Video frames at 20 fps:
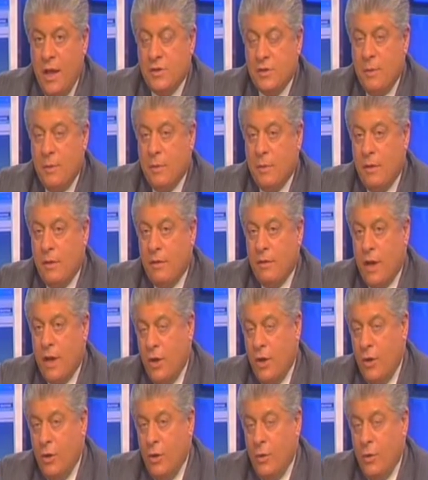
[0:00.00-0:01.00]
something that I
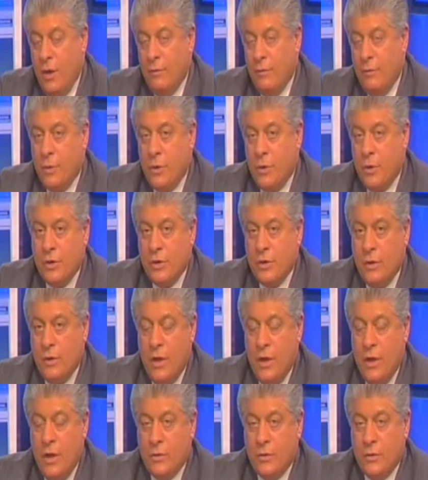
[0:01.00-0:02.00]
know you have a
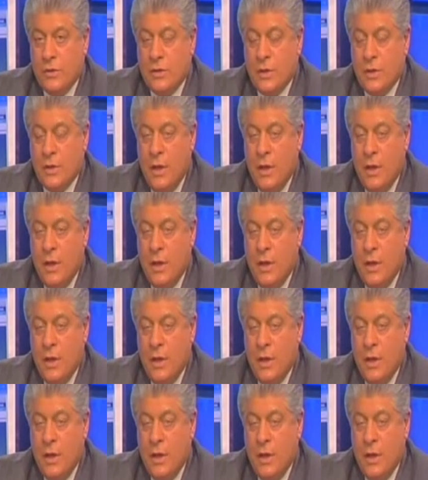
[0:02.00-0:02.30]
personal interest